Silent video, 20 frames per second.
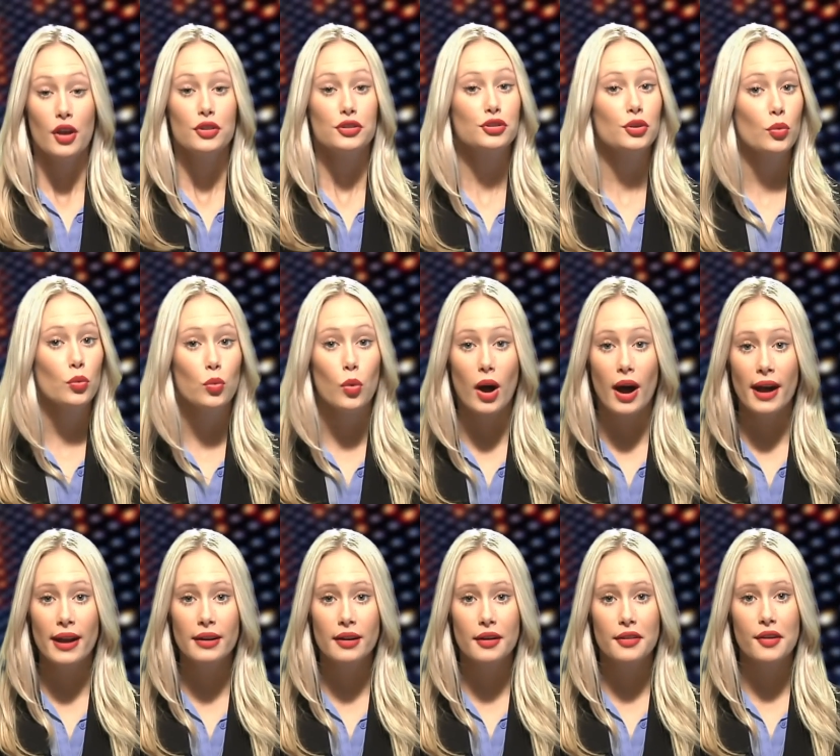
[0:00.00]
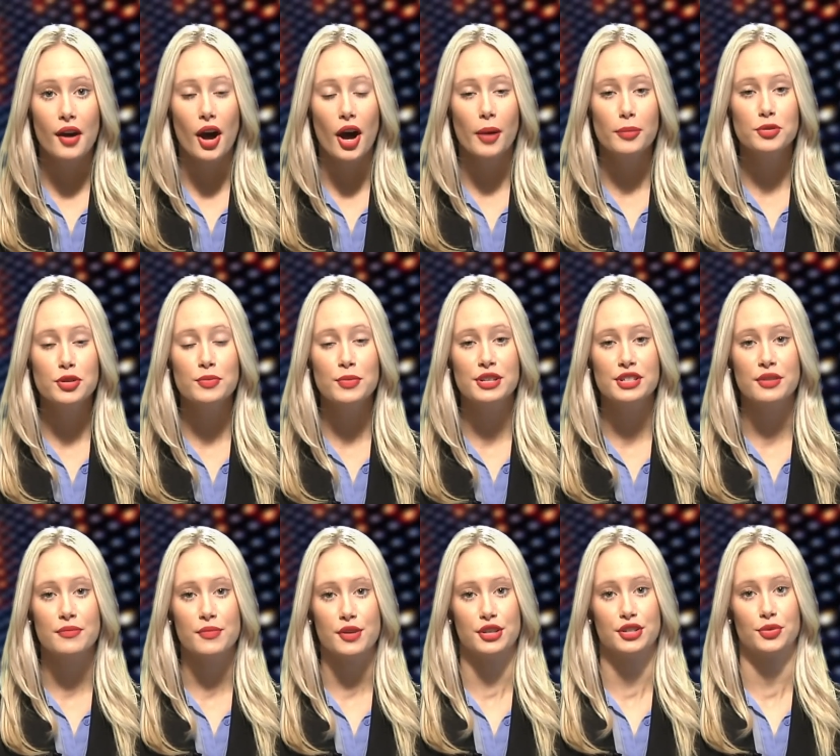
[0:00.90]
So why all the
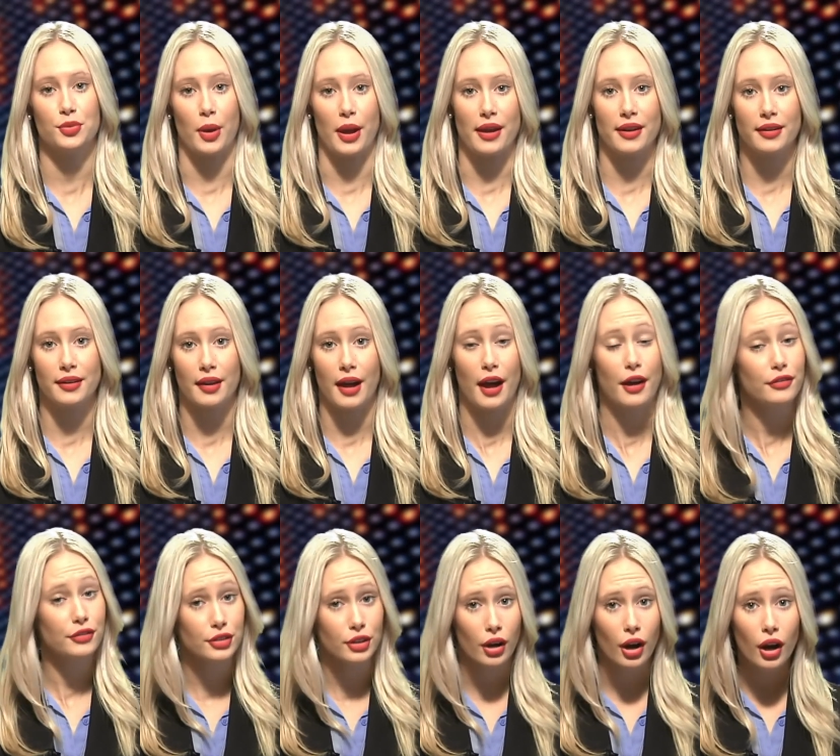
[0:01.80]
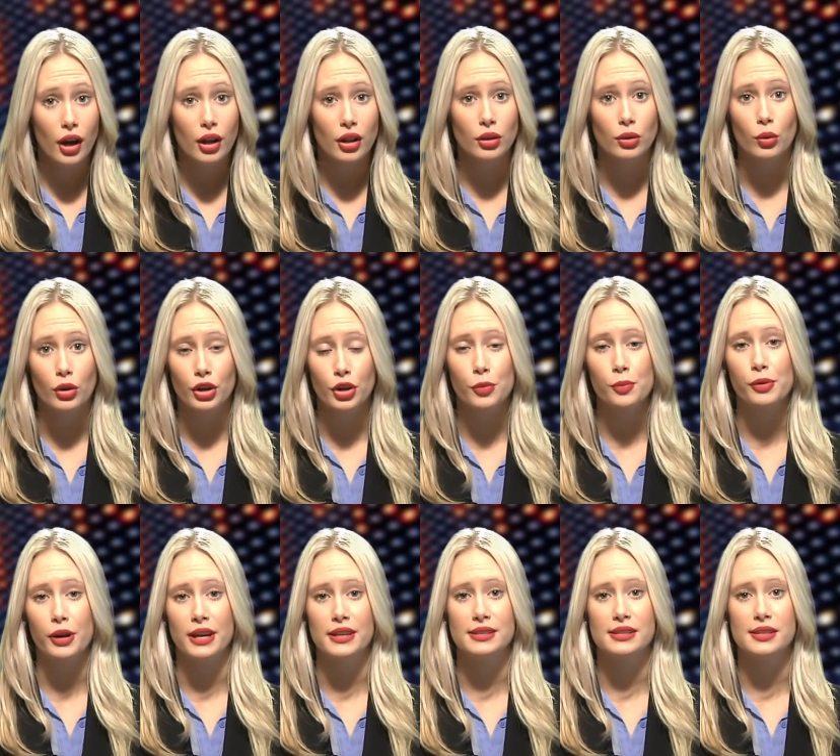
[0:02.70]
optimism this week? After all, oil
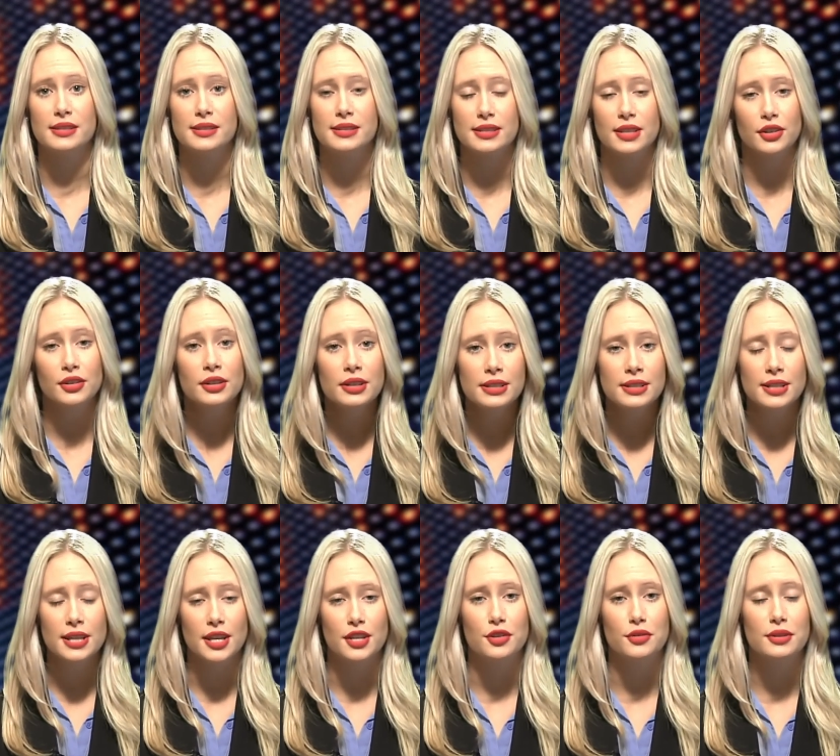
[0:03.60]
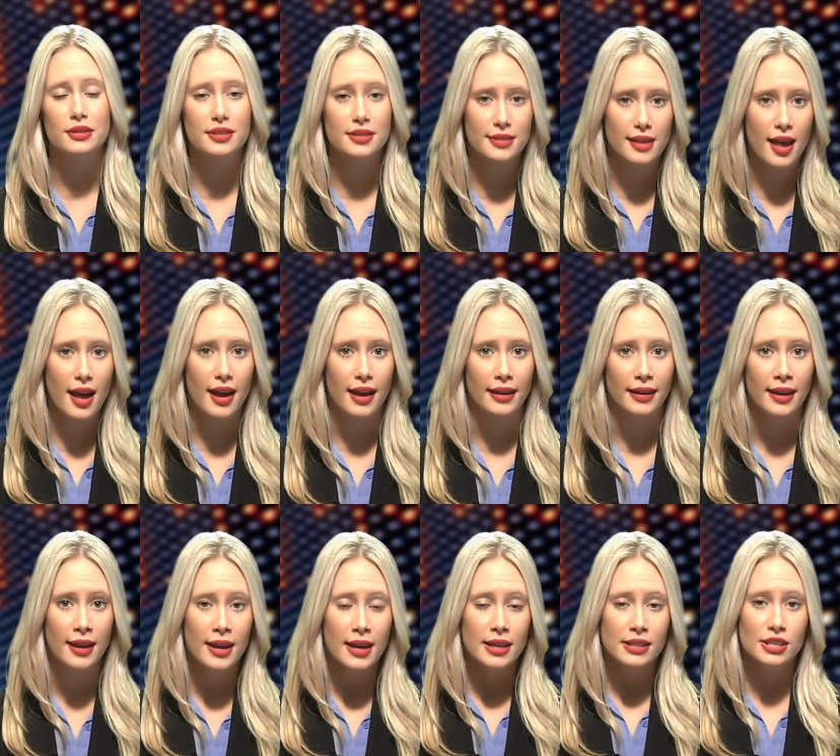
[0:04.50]
prices still continue to slide,
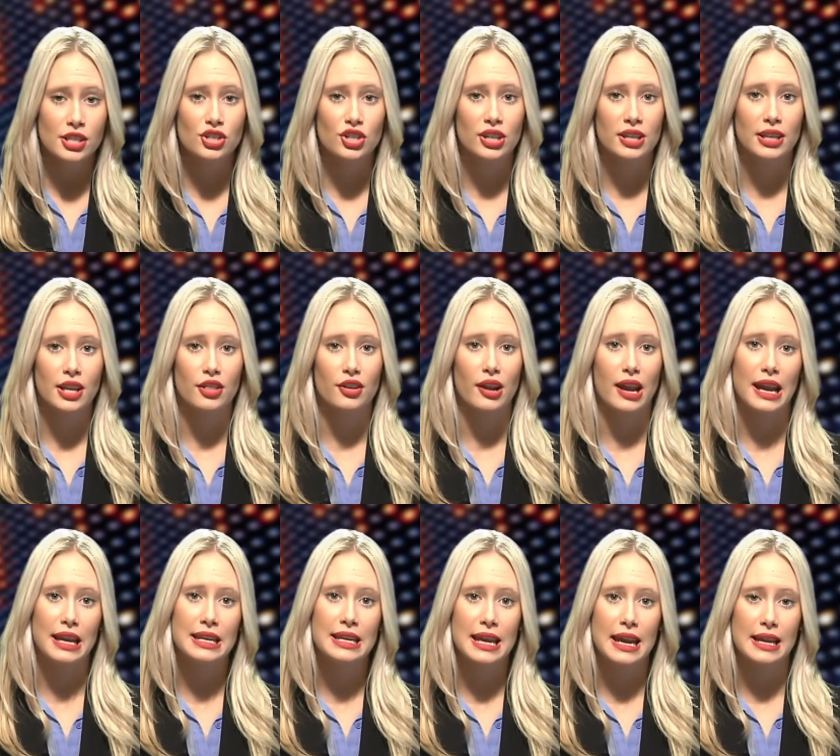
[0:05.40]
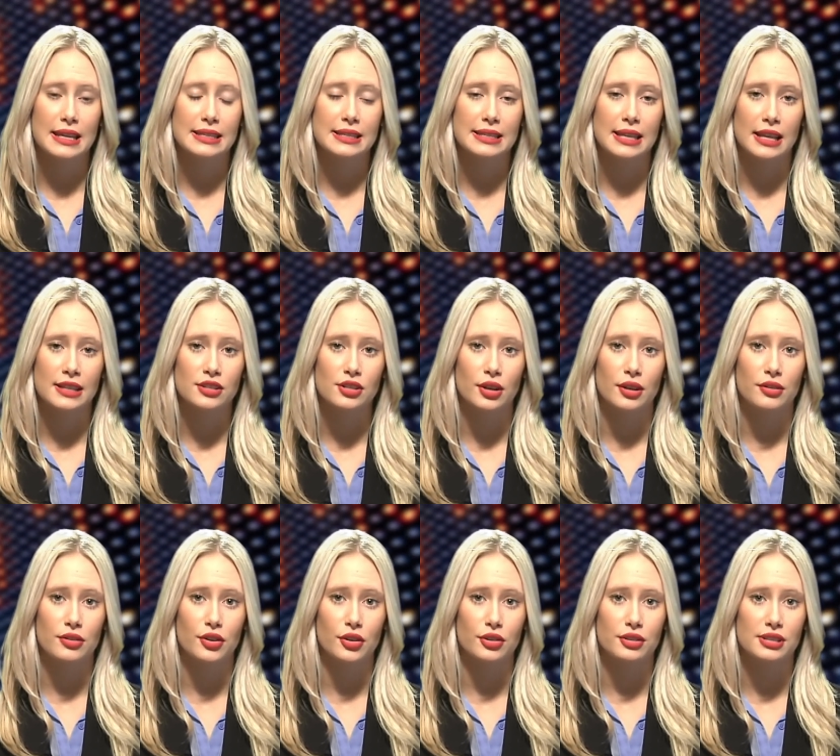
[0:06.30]
ditching another 88 cents
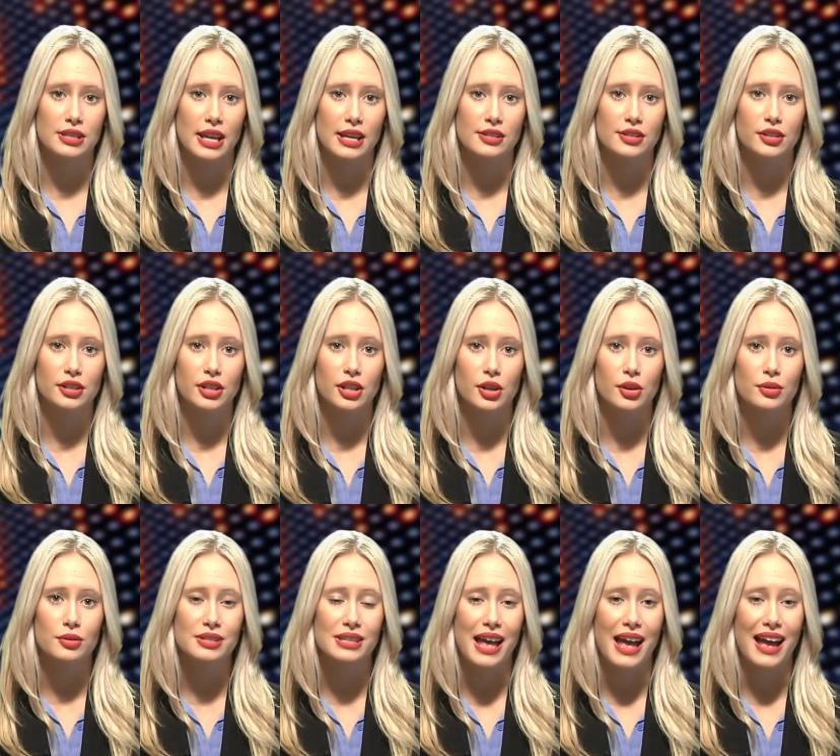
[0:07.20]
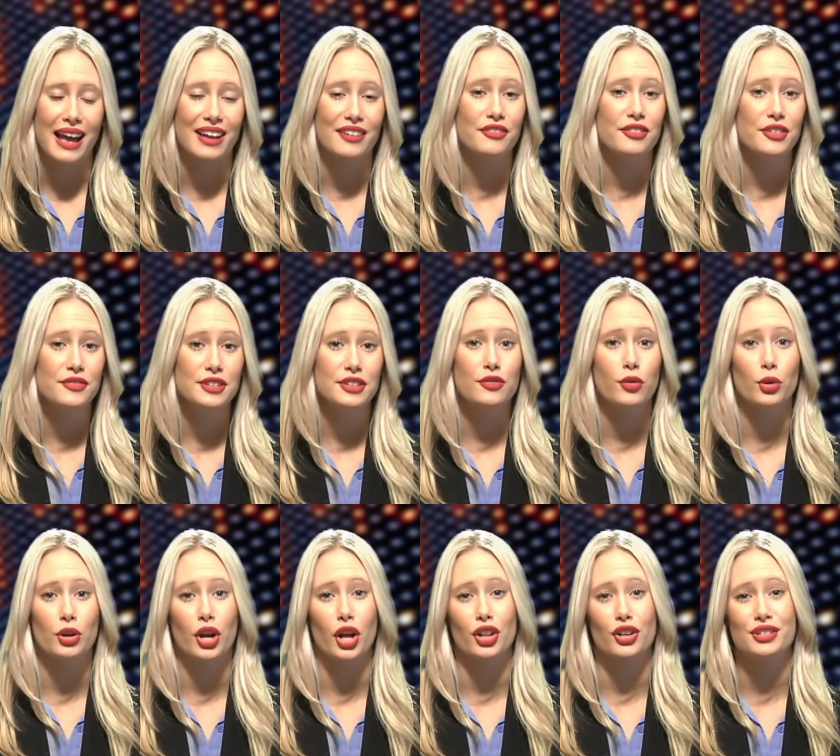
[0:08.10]
on Thursday to close at
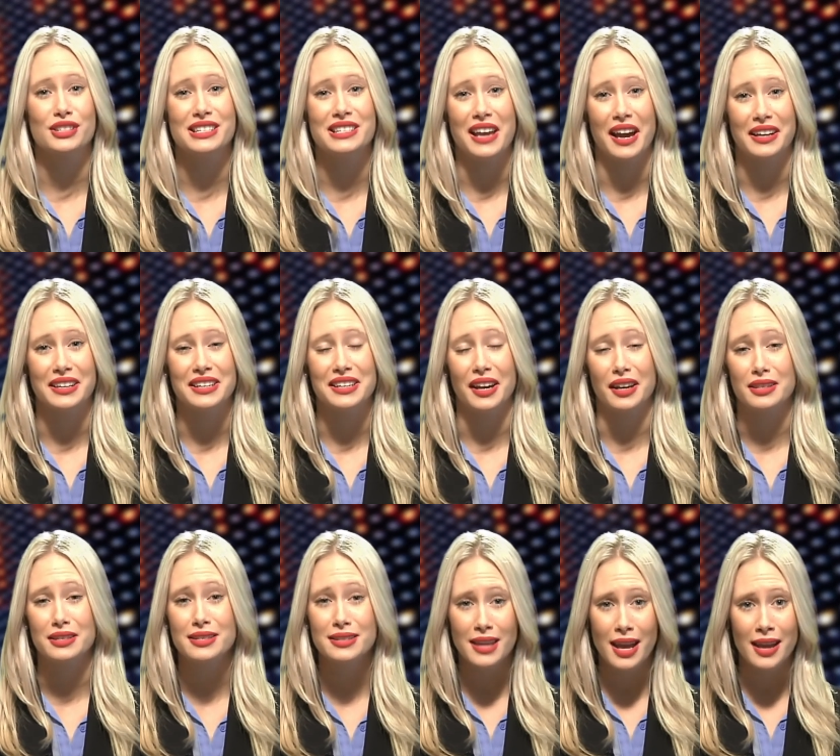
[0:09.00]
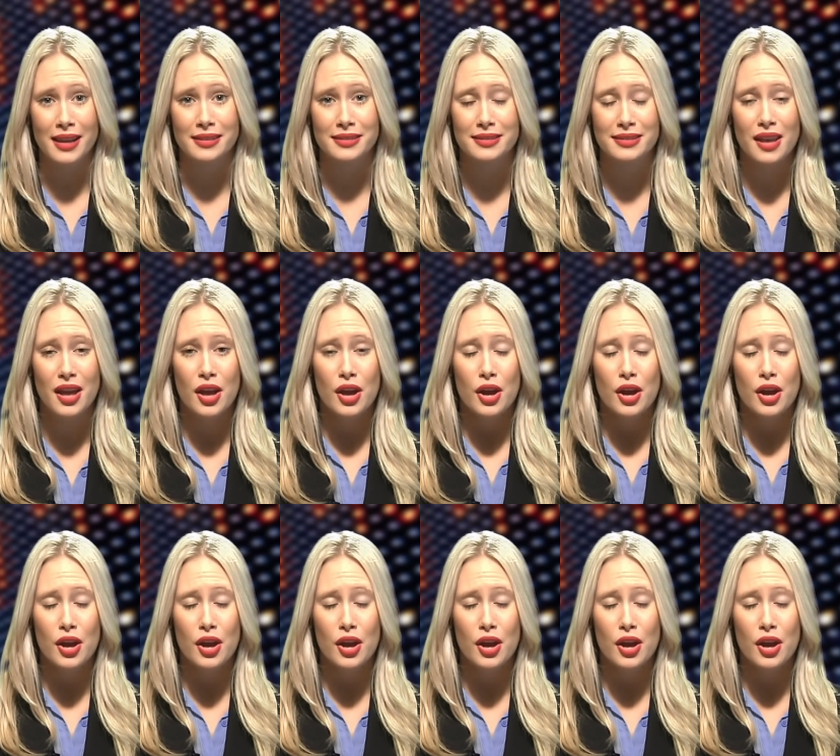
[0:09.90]
$54.99.